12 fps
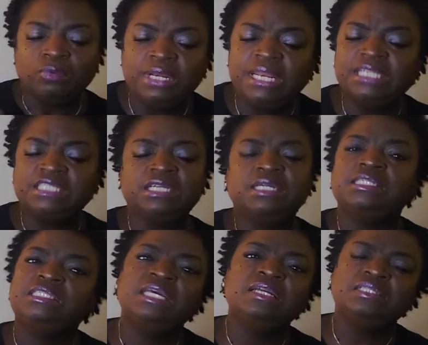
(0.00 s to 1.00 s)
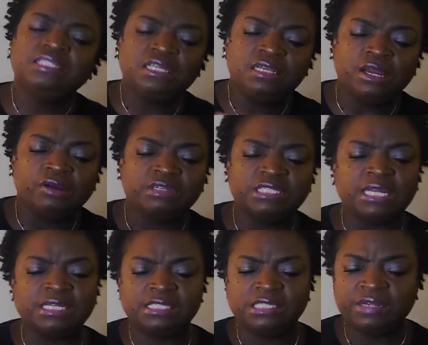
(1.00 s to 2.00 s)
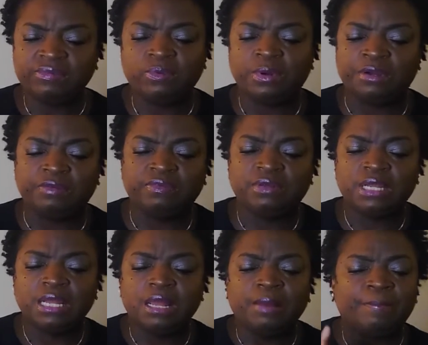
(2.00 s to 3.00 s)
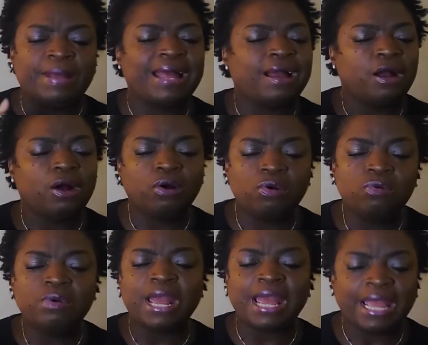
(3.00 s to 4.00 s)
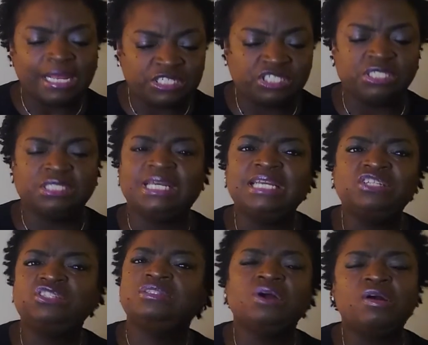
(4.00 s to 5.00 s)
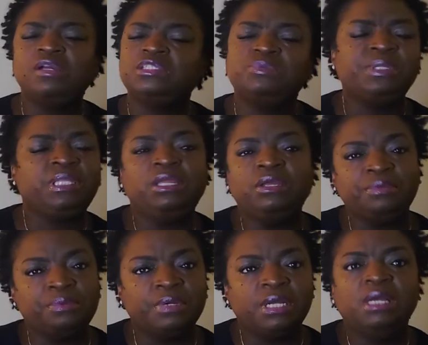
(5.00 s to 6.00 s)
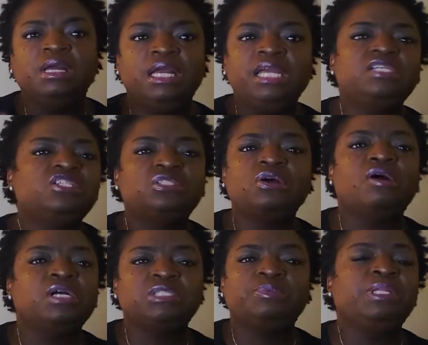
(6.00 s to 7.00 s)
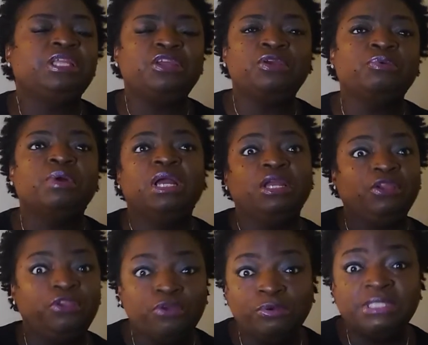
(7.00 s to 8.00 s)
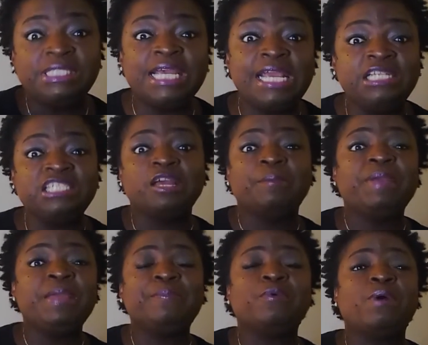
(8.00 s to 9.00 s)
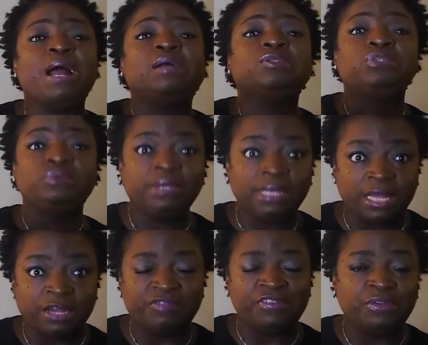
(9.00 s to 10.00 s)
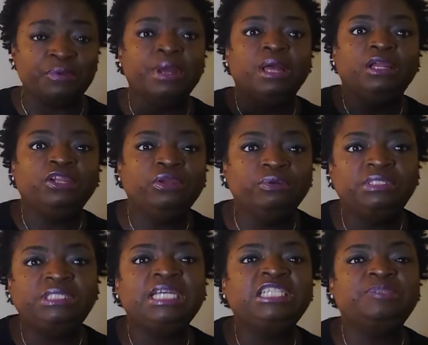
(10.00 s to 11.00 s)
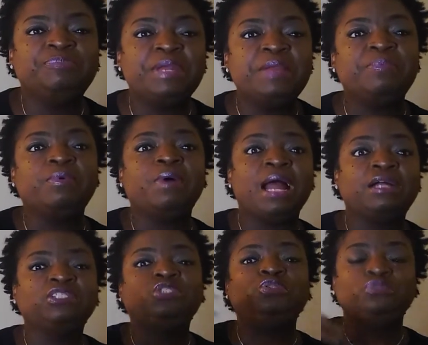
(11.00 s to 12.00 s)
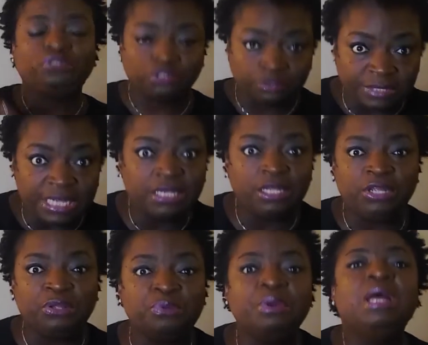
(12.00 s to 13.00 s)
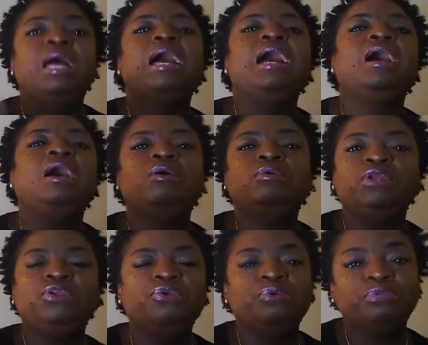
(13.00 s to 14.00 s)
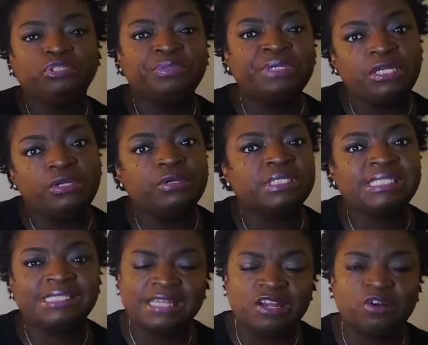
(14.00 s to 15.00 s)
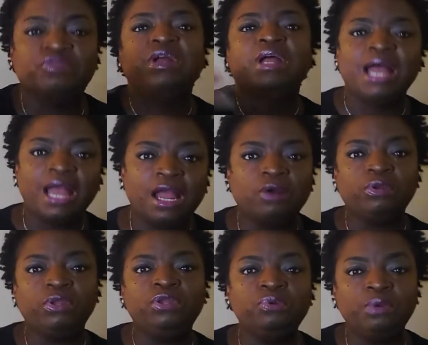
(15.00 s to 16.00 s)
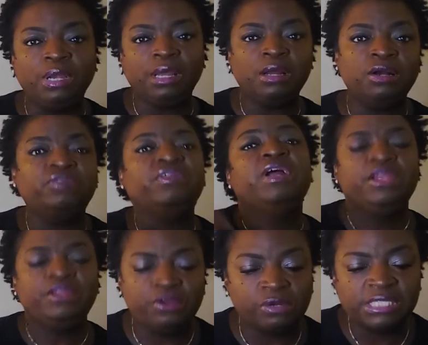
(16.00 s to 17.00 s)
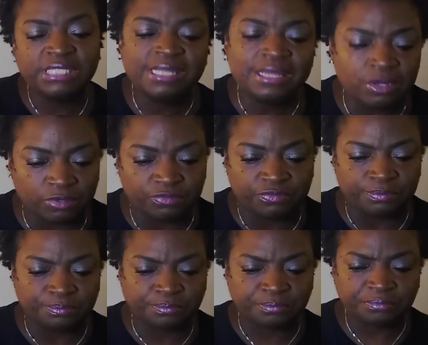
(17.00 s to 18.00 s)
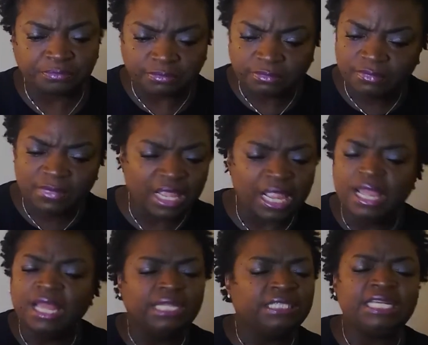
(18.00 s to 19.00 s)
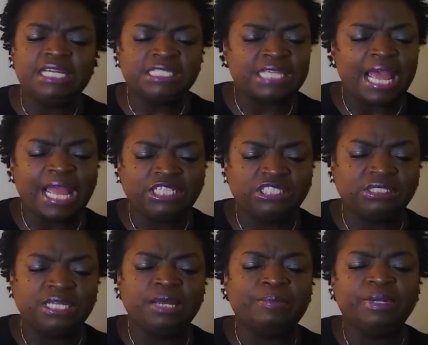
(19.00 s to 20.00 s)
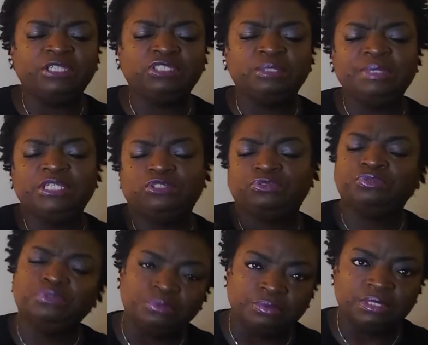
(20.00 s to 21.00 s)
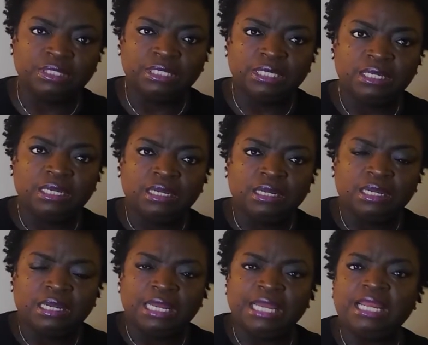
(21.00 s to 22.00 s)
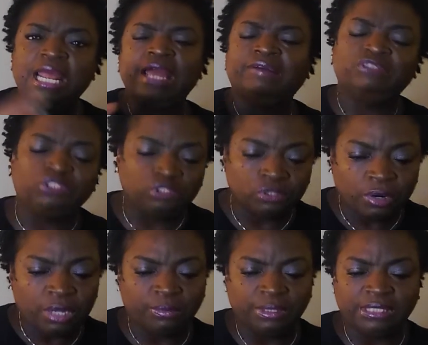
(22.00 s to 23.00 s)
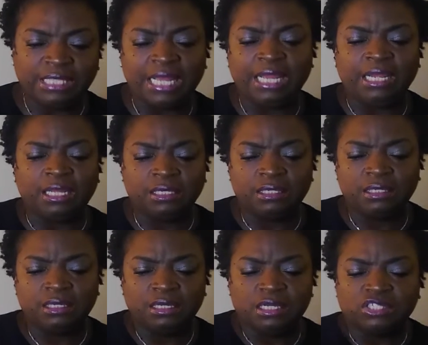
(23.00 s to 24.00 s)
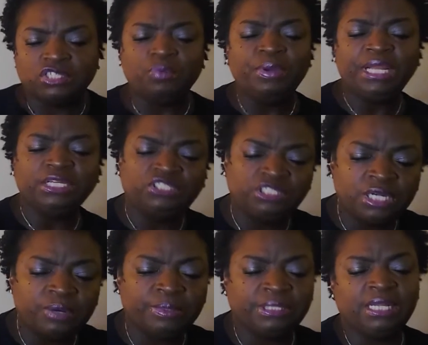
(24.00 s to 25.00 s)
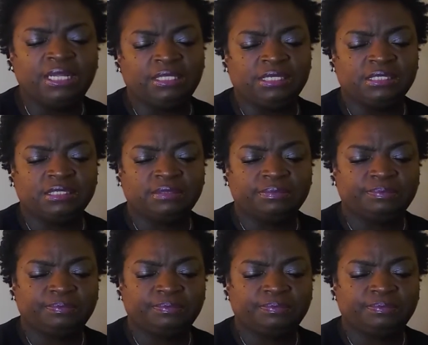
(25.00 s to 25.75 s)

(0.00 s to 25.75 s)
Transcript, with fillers: We need to continue to nourish our self worth by our own actions. It starts with you. It starts with you. You teach people how to love you. You teach people how to treat you, how you treat yourself, how you love yourself. These actions help us to be true and have joy within so we can share with others.